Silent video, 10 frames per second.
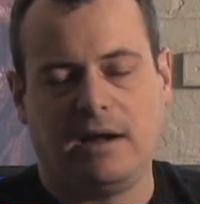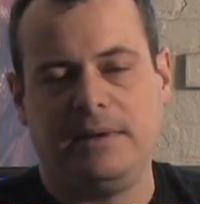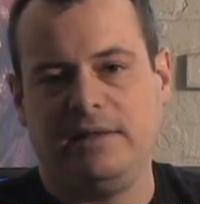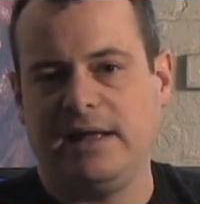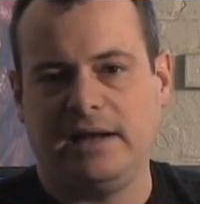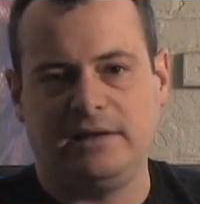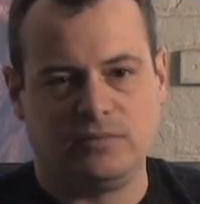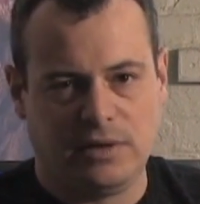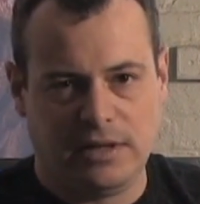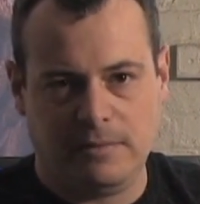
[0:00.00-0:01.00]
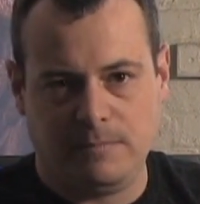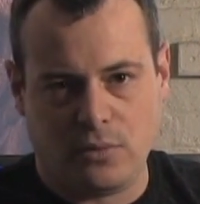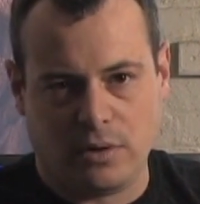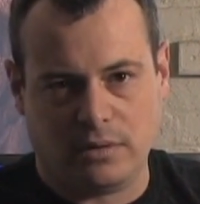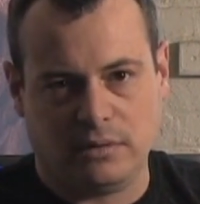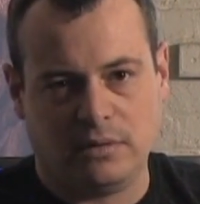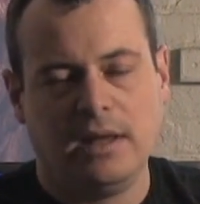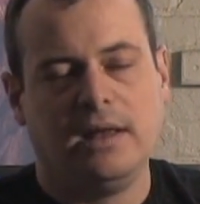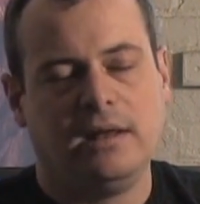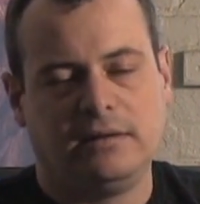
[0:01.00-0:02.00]
I mean, that is really important
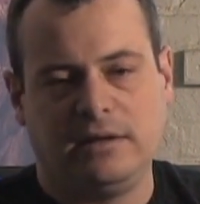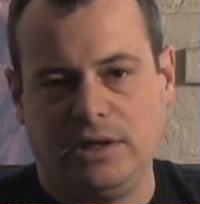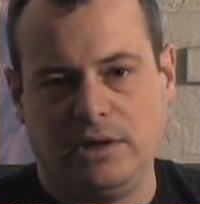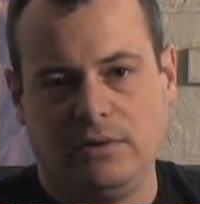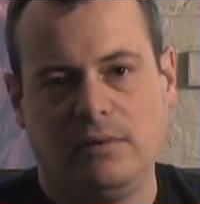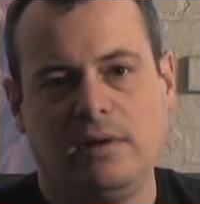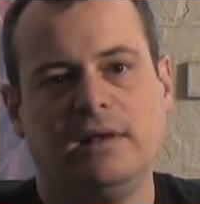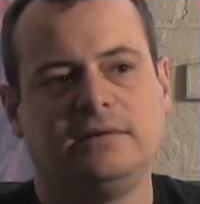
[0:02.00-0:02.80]
to do.